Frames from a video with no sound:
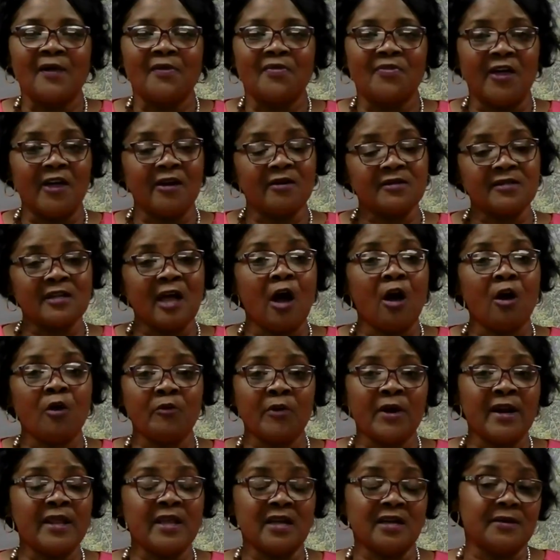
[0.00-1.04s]
There's
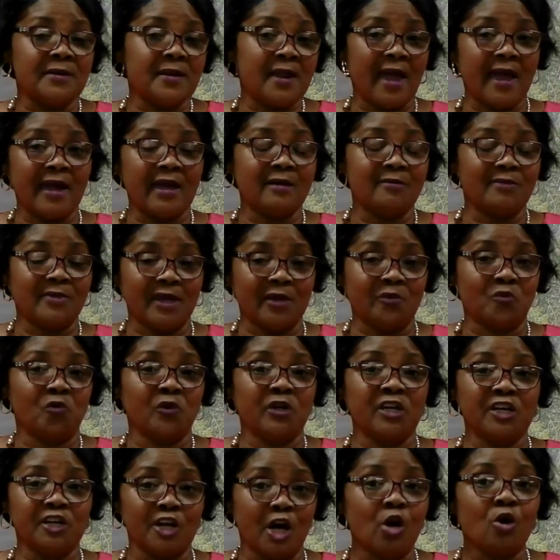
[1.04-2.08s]
already a name that
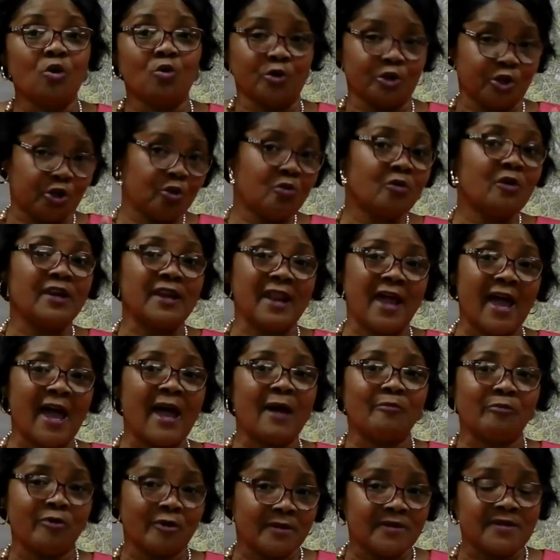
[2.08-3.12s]
we know, you and
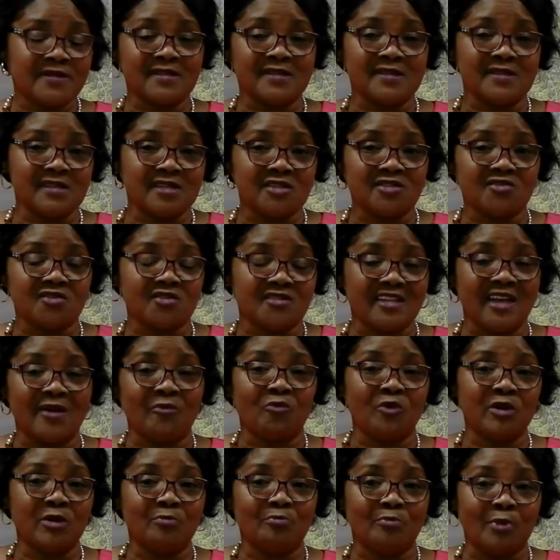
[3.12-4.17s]
I, brothers and sisters,
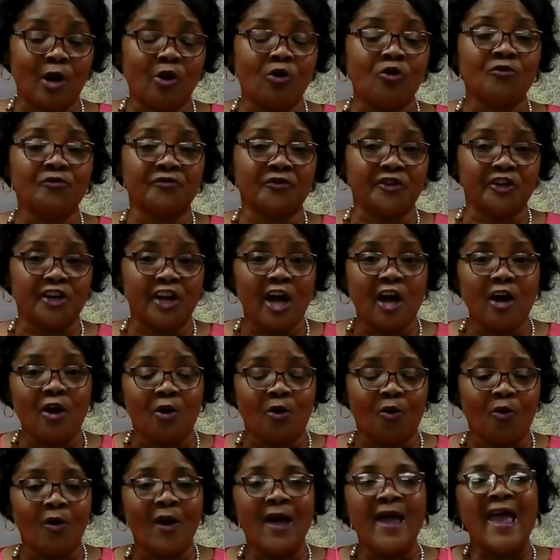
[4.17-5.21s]
that we both
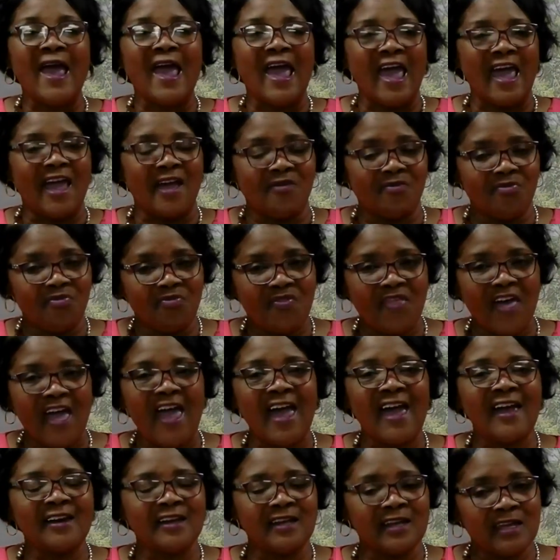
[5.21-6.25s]
know, and
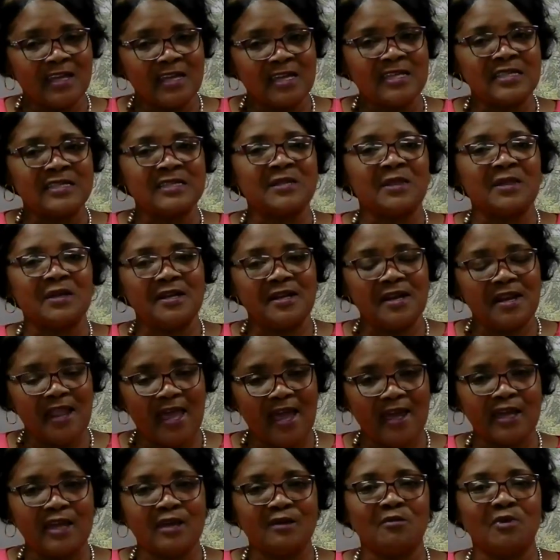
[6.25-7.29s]
that is the
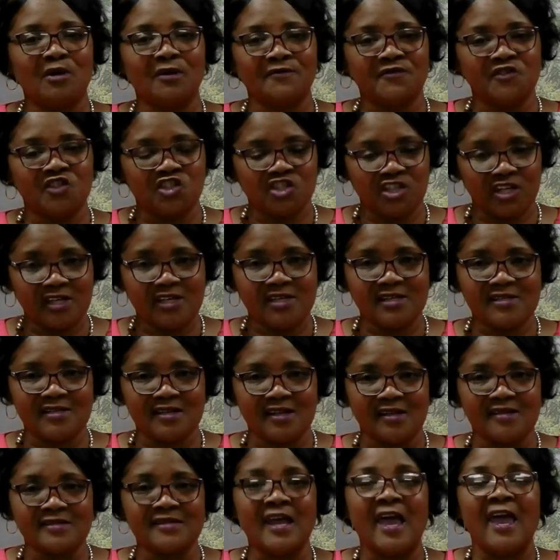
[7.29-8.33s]
name of
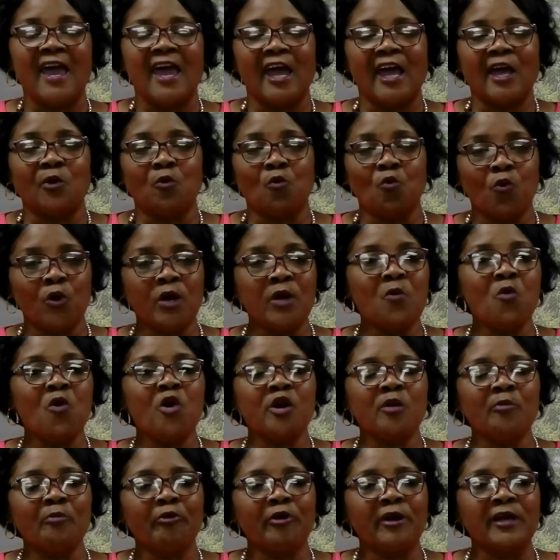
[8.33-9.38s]
Jesus. And we
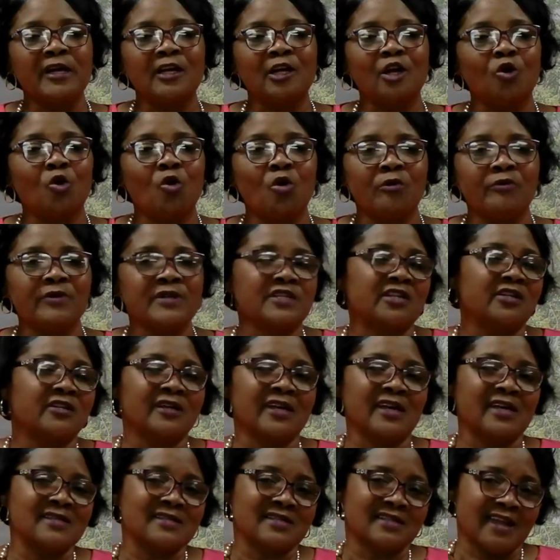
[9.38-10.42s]
want to bring glory to
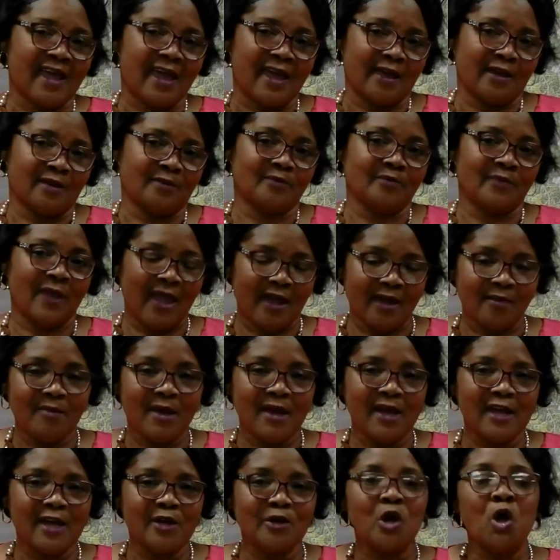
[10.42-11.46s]
his name.
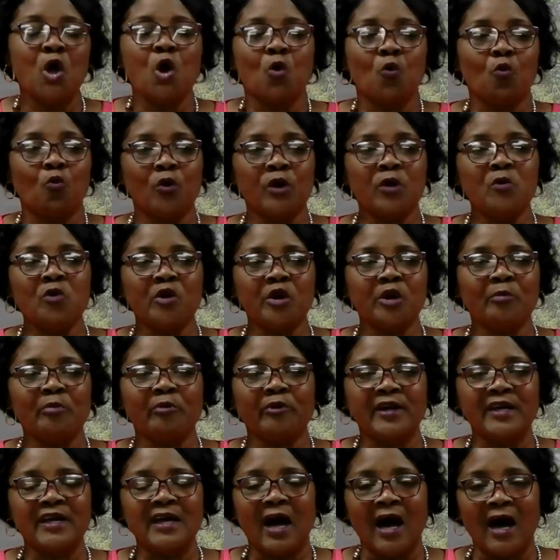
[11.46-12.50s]
Amen. We want to
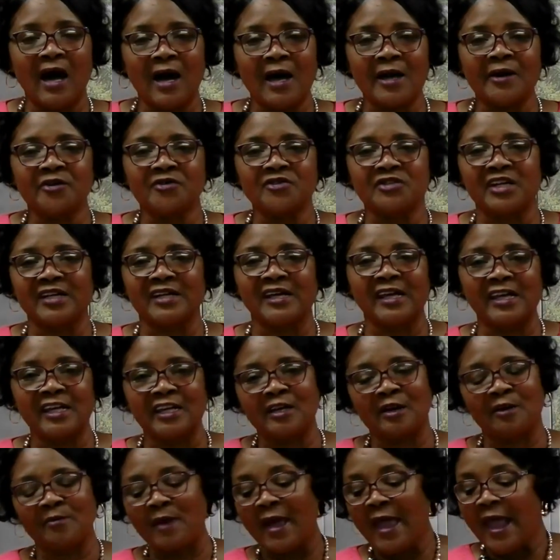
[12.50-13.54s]
bring honor to
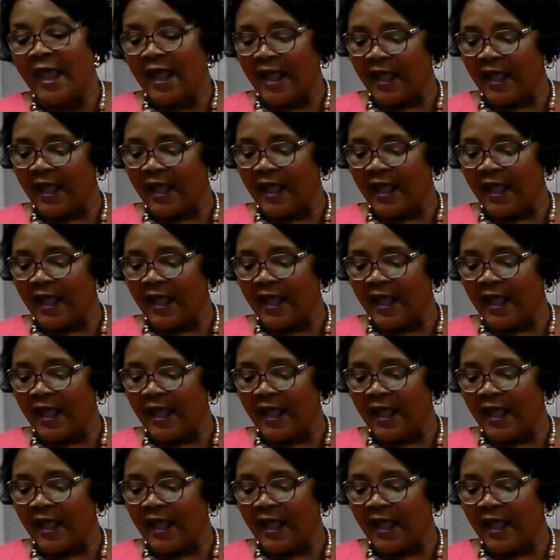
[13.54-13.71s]
him.